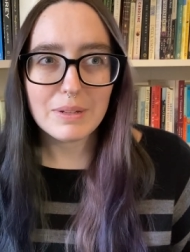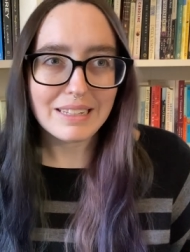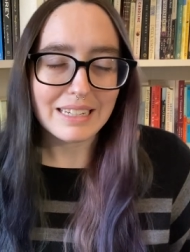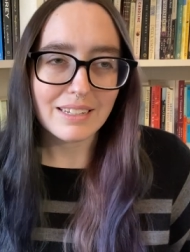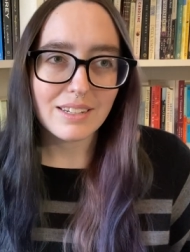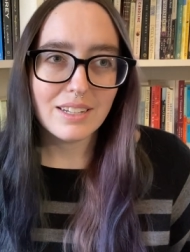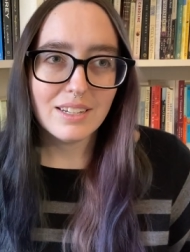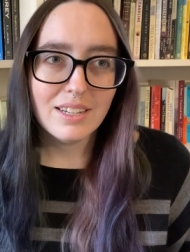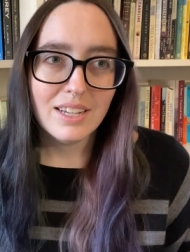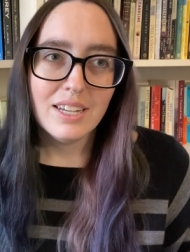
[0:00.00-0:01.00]
but like
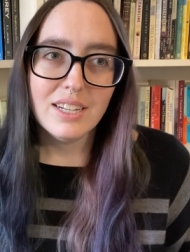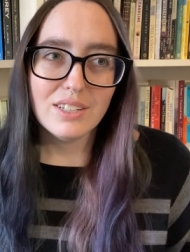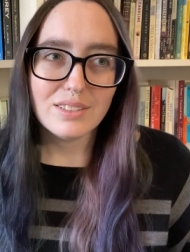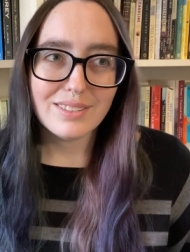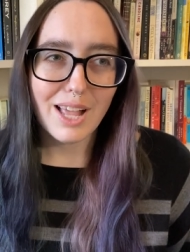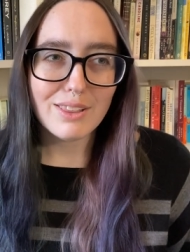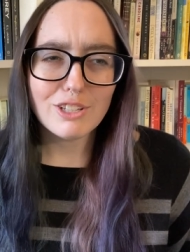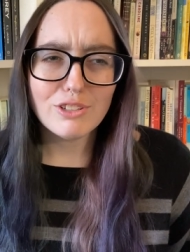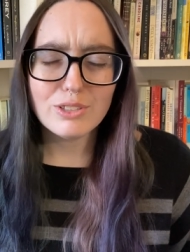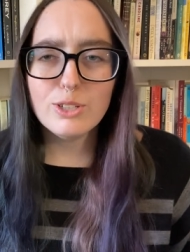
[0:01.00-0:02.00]
a
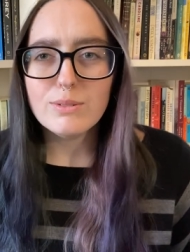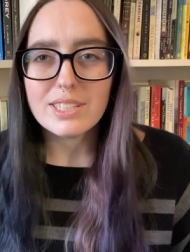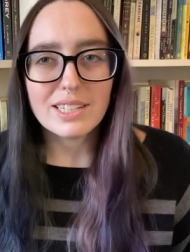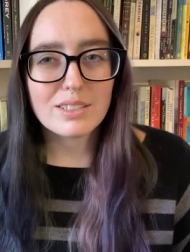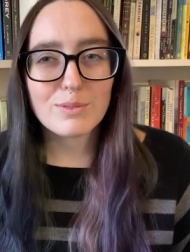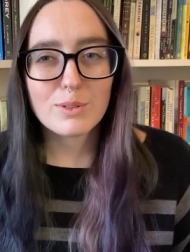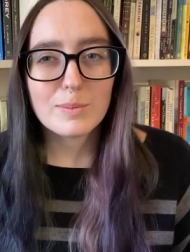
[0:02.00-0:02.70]
little too dense for